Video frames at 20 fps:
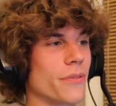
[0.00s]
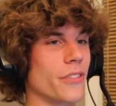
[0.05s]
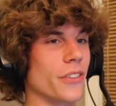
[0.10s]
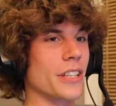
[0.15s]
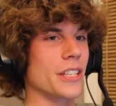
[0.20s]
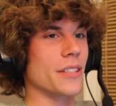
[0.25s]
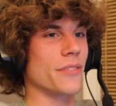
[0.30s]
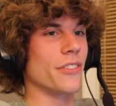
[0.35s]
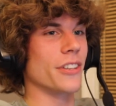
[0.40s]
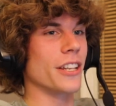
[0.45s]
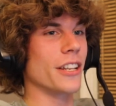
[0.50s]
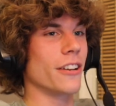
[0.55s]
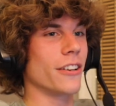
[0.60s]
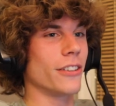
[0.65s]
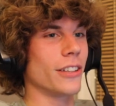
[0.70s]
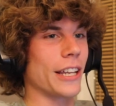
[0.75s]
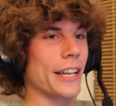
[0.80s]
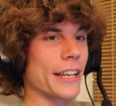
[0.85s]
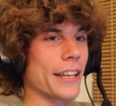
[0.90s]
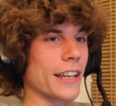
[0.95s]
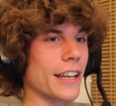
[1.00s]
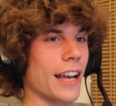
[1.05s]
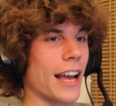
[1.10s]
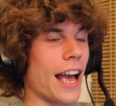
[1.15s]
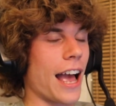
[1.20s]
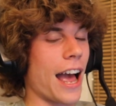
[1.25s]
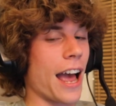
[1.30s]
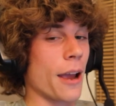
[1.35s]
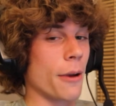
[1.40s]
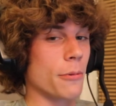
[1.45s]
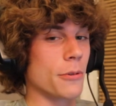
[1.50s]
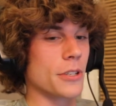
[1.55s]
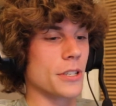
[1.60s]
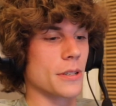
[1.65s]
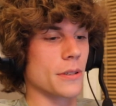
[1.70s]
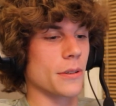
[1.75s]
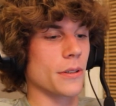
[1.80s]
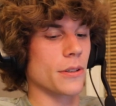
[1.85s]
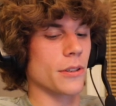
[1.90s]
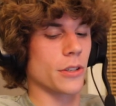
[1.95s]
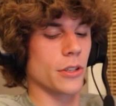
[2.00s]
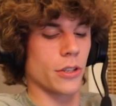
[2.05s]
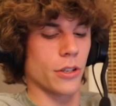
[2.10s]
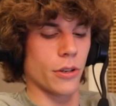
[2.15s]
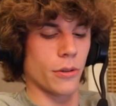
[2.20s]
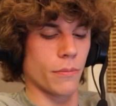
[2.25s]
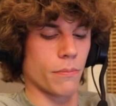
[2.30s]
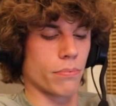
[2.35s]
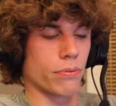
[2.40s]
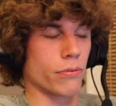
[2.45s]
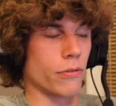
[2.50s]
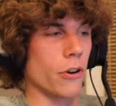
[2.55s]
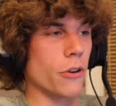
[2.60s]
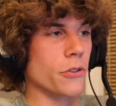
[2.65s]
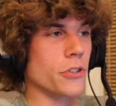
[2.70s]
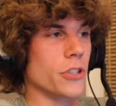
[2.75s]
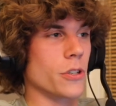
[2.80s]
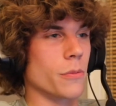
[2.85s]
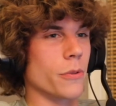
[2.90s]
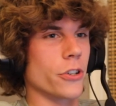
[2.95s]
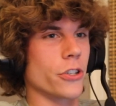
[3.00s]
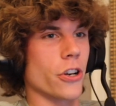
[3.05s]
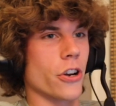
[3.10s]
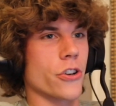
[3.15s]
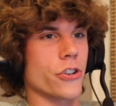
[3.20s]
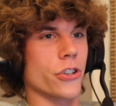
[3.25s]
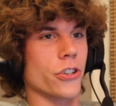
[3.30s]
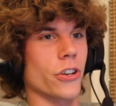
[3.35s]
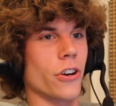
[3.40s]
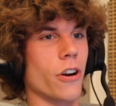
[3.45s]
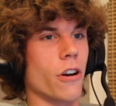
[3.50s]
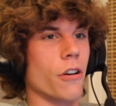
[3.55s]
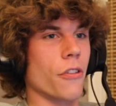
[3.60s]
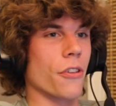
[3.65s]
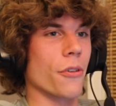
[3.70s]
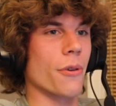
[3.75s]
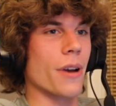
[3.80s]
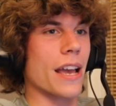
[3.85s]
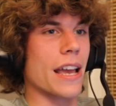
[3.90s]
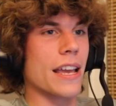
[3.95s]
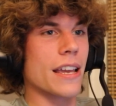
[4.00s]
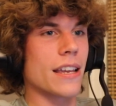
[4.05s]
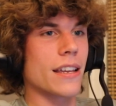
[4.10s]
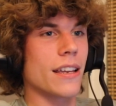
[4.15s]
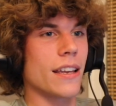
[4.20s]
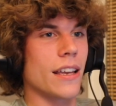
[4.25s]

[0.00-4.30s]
for this video, like I was pro supercharger all the way.